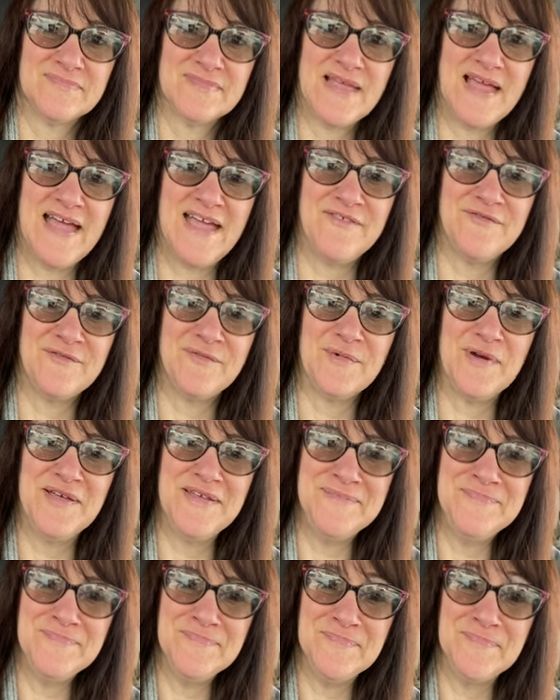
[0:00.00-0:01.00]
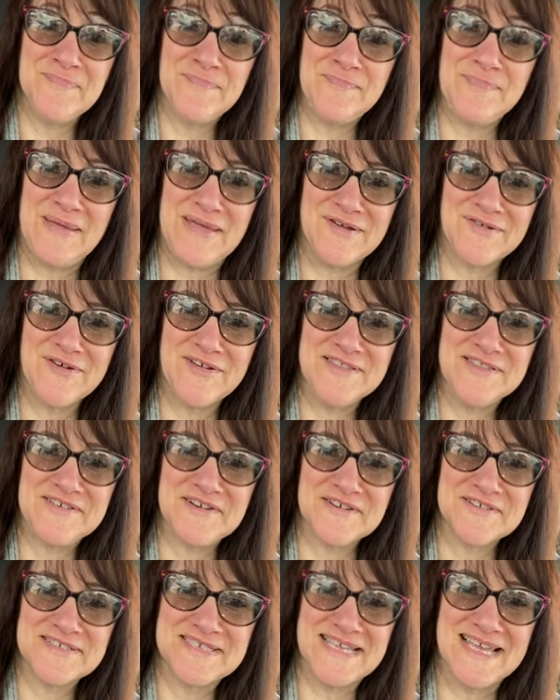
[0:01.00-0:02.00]
Hi everyone, Baker on the
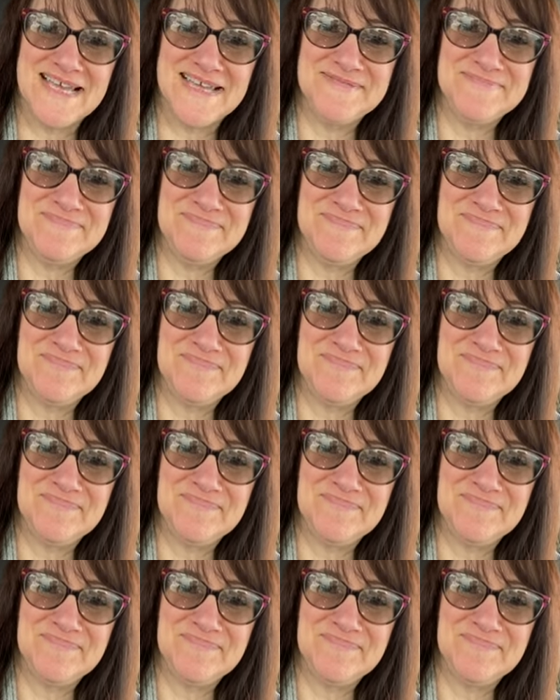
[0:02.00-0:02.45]
Dark Side.